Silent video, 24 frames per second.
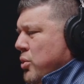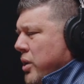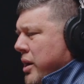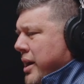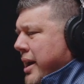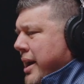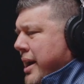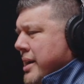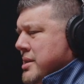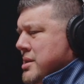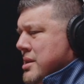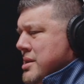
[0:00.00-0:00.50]

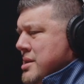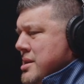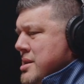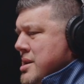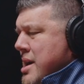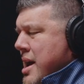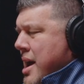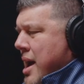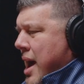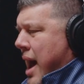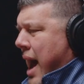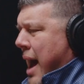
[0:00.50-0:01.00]
where
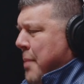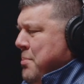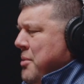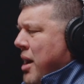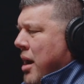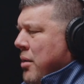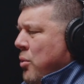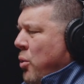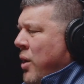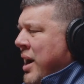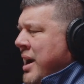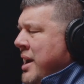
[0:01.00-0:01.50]
I'm
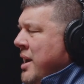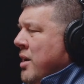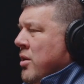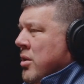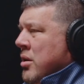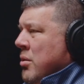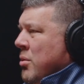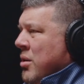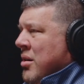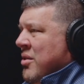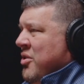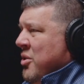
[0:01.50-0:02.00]
not waiting
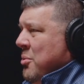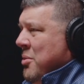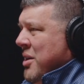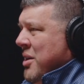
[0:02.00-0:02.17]
on a word from